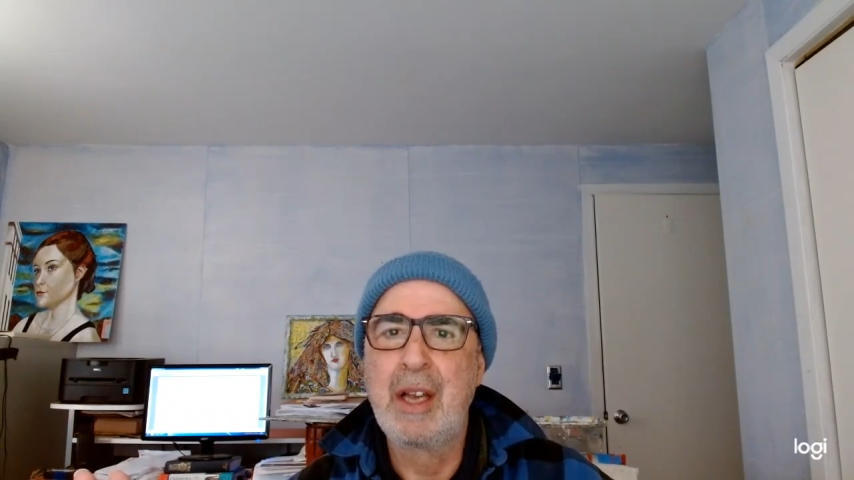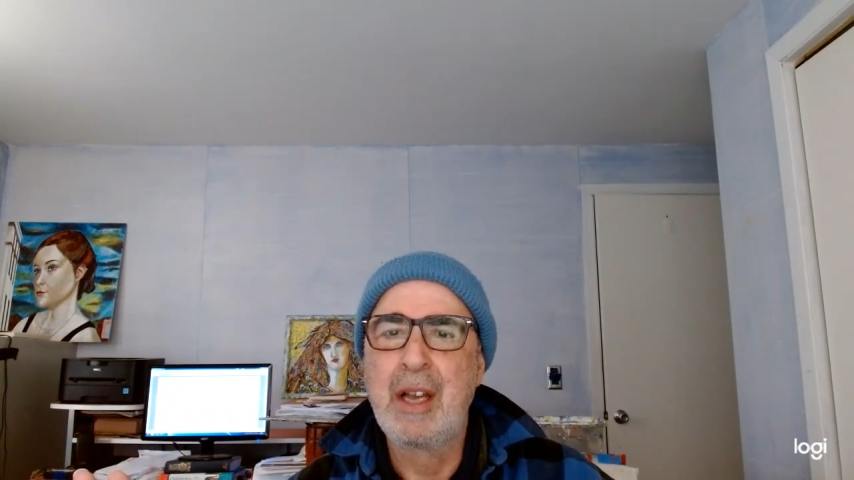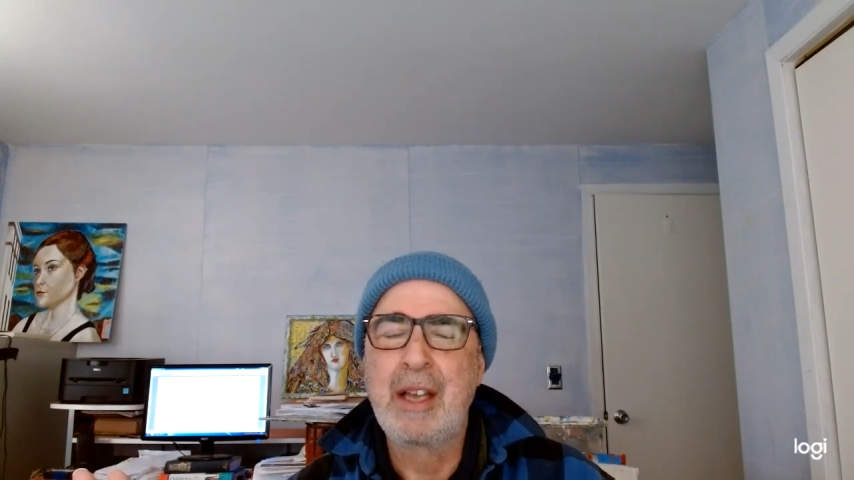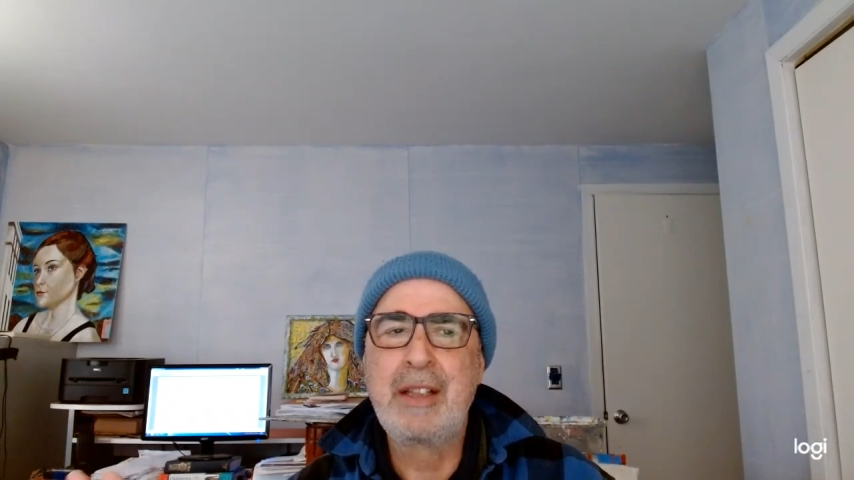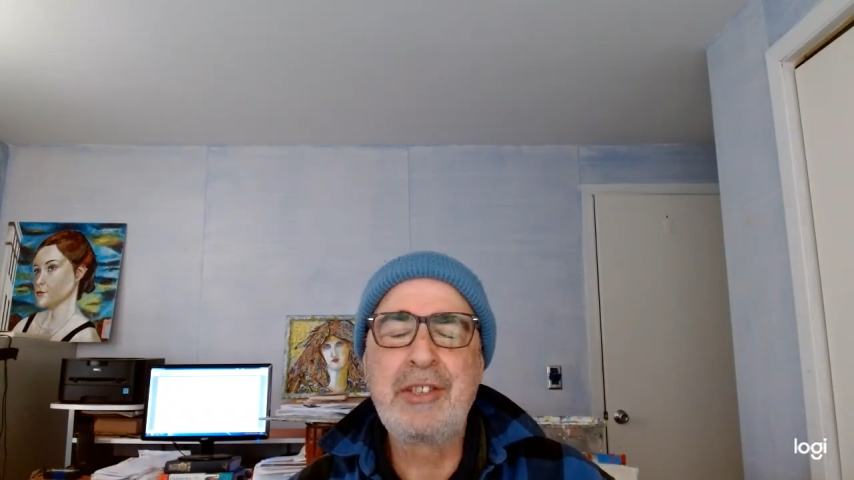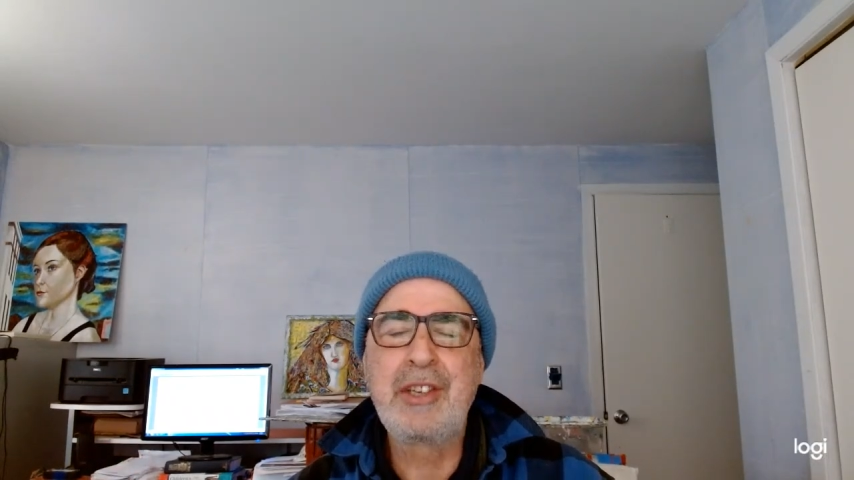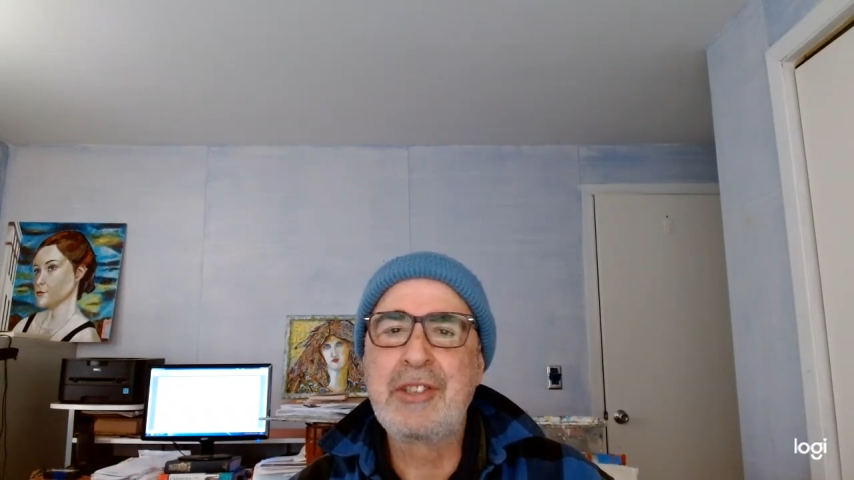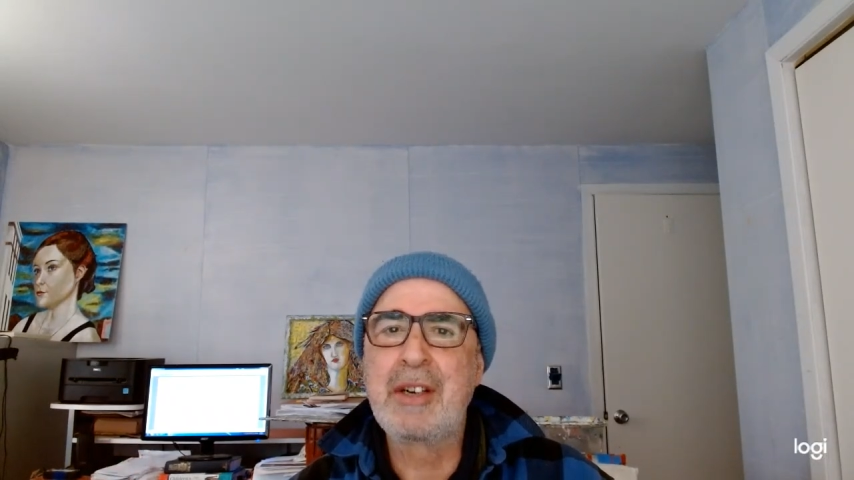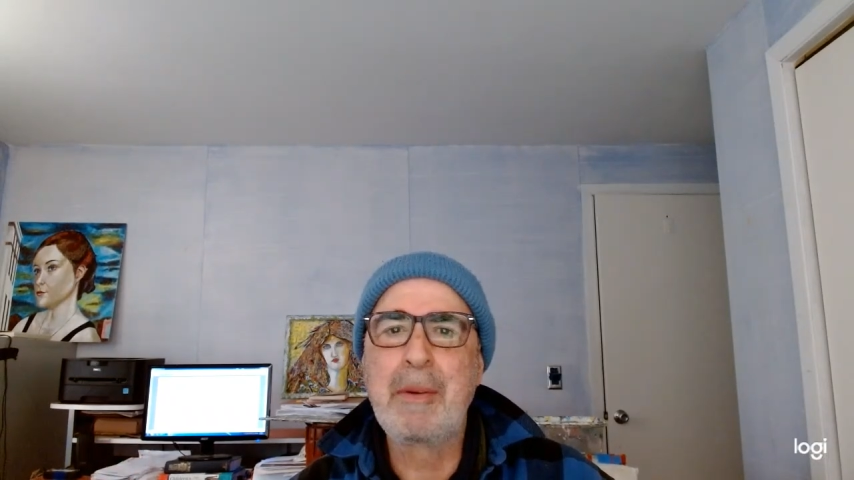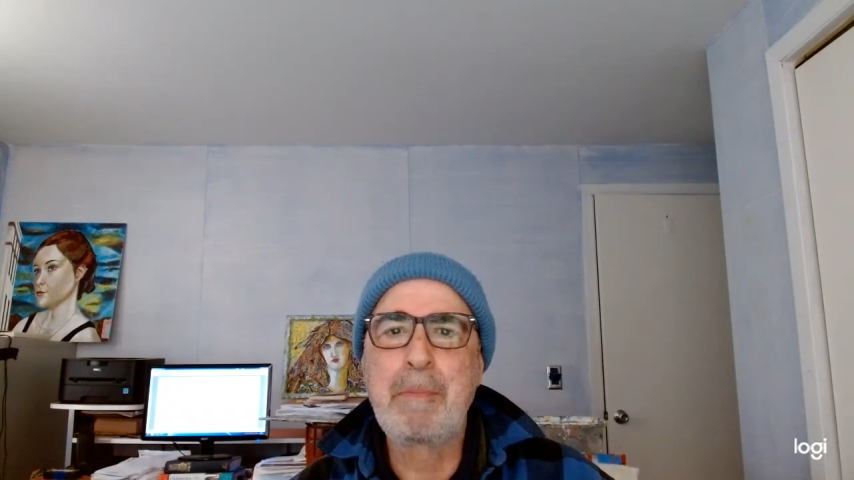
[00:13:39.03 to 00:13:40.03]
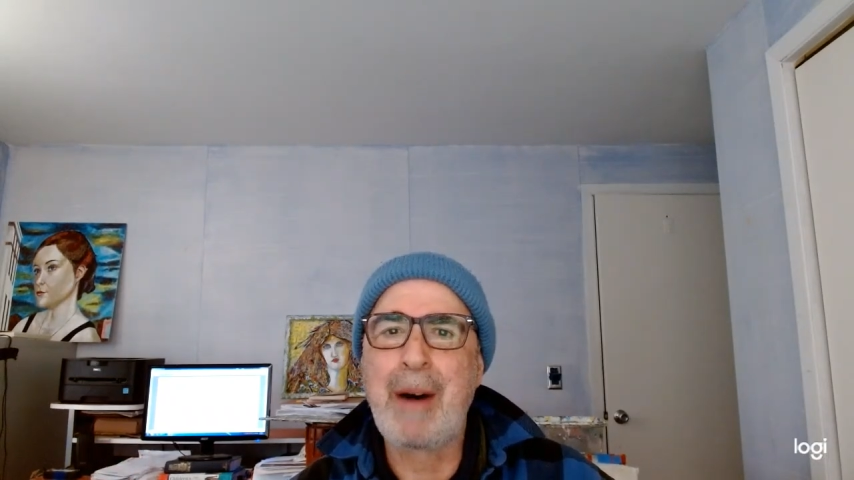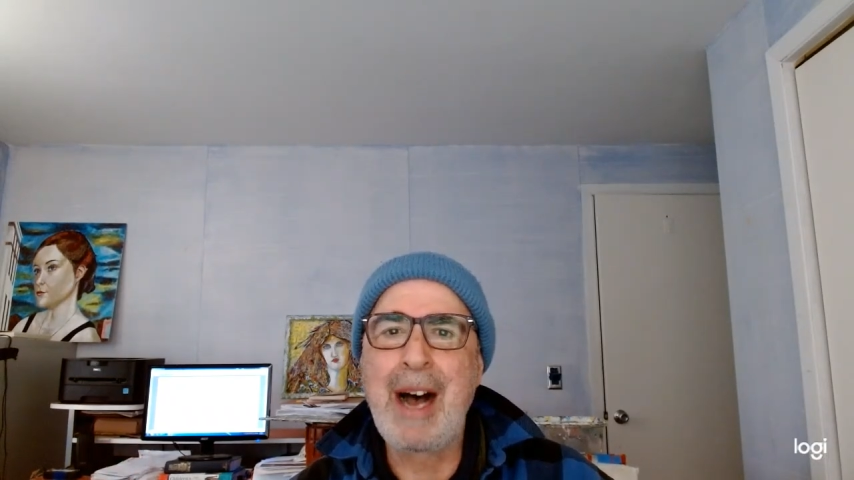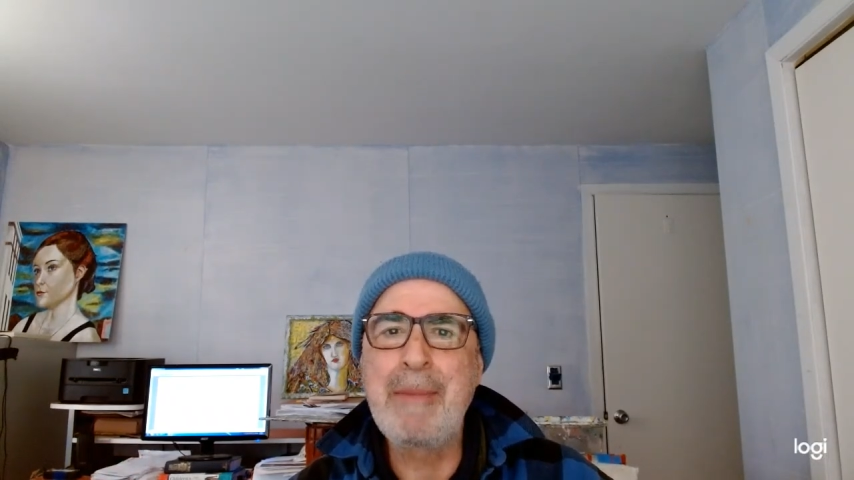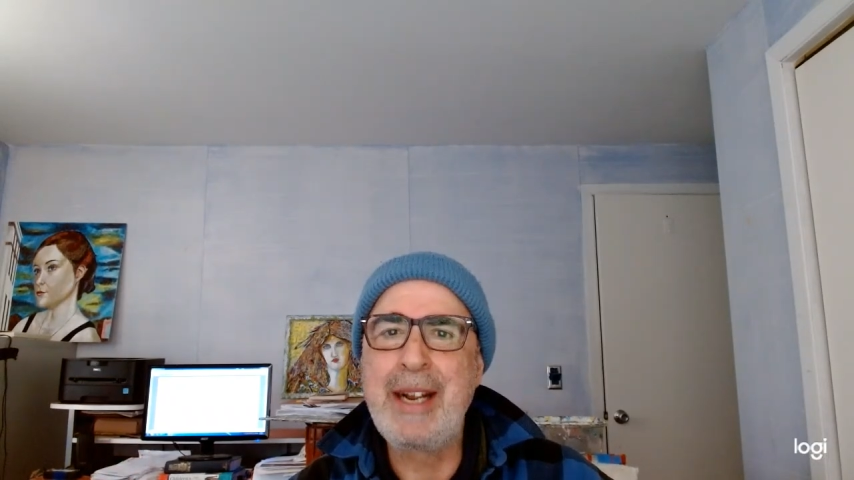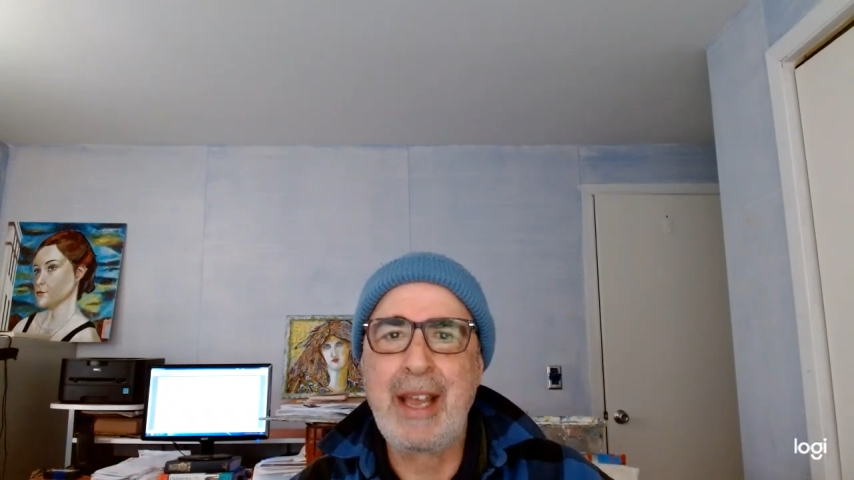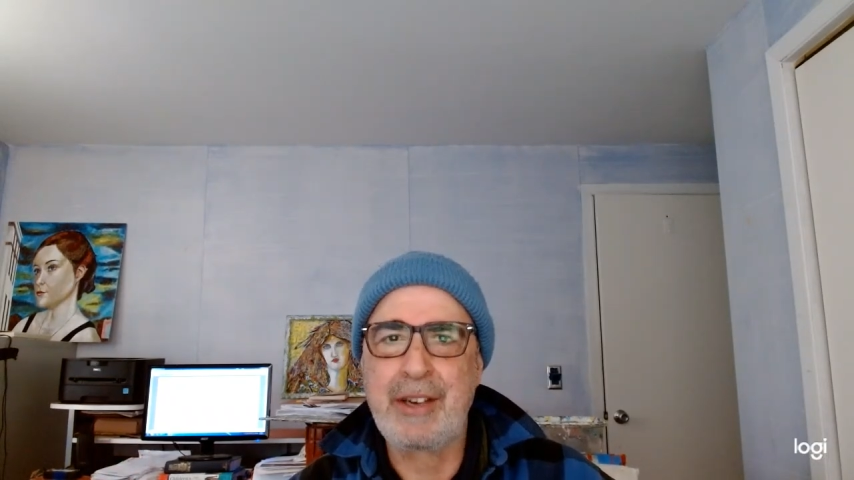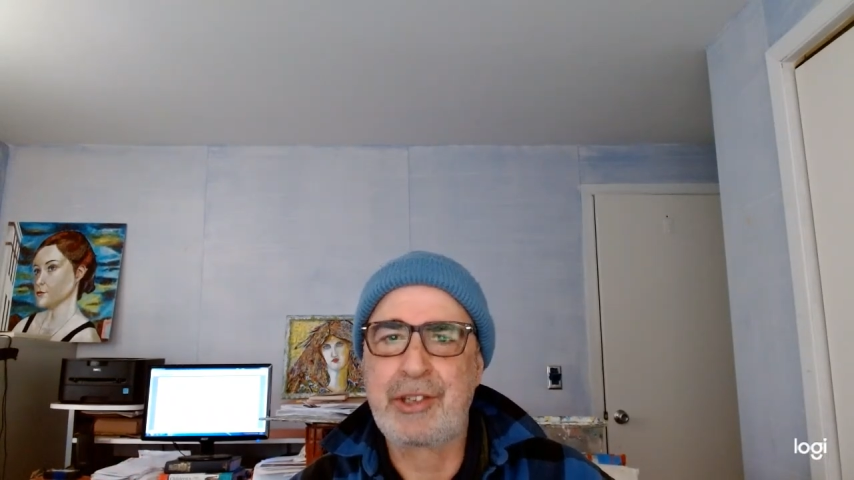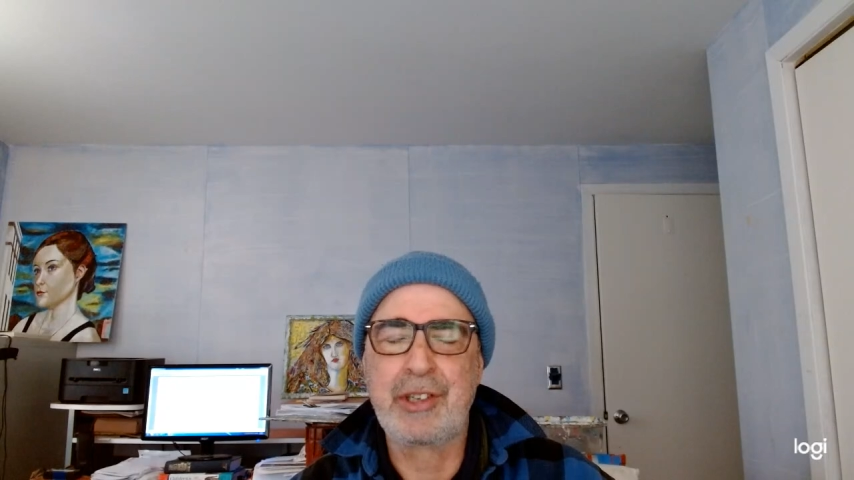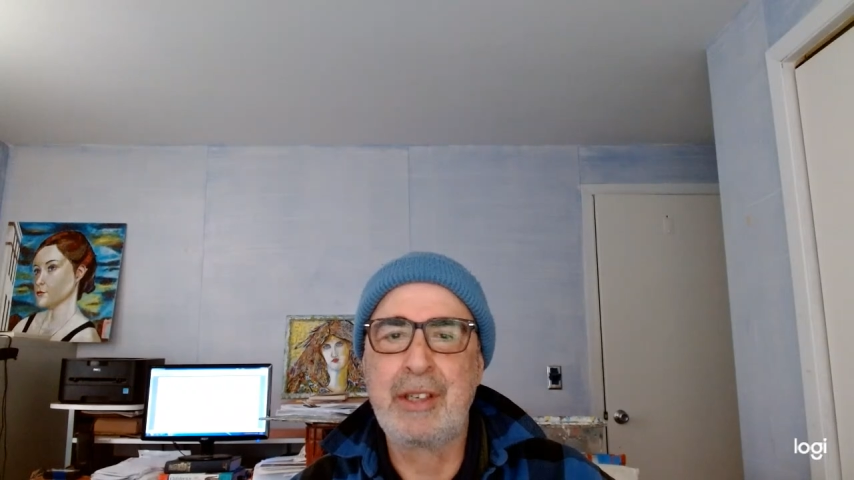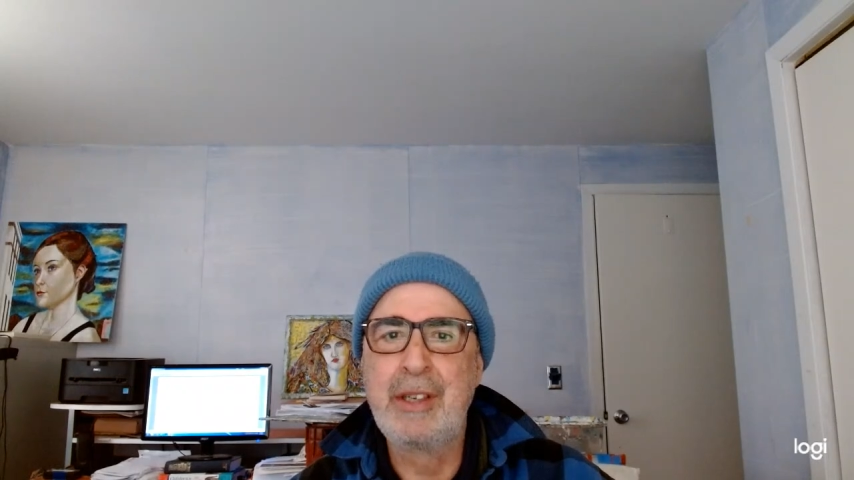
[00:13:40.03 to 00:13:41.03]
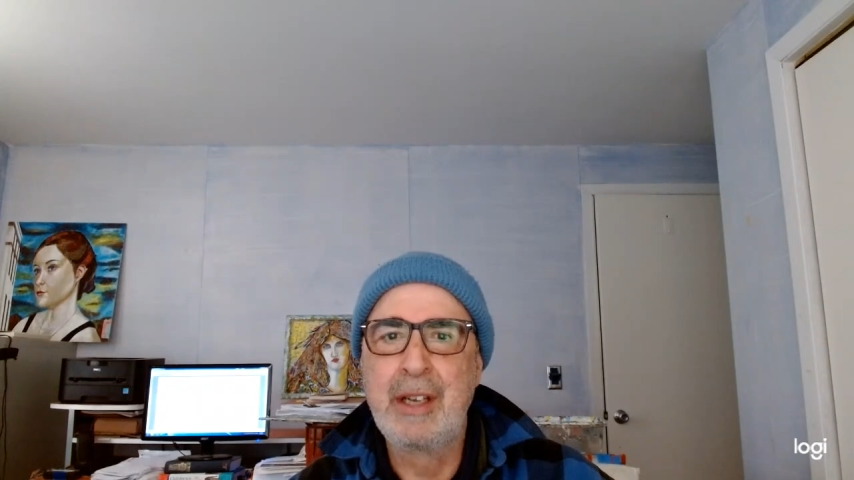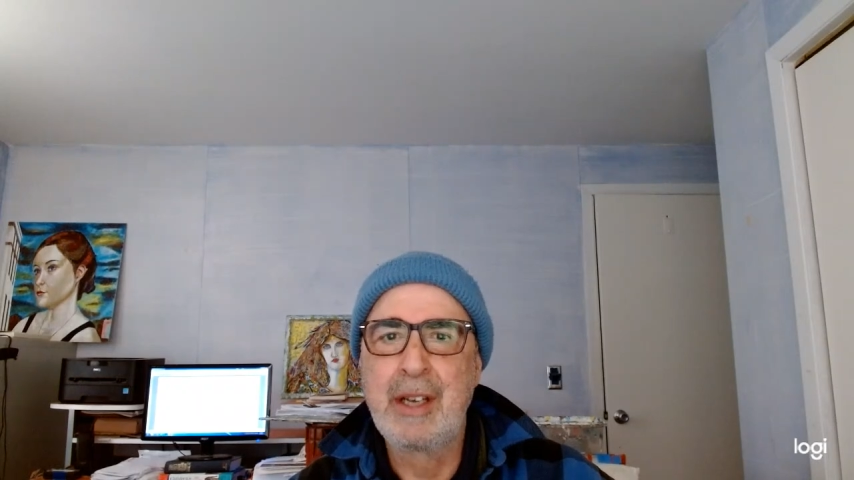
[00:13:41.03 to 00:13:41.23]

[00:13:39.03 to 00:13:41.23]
This is an abomination.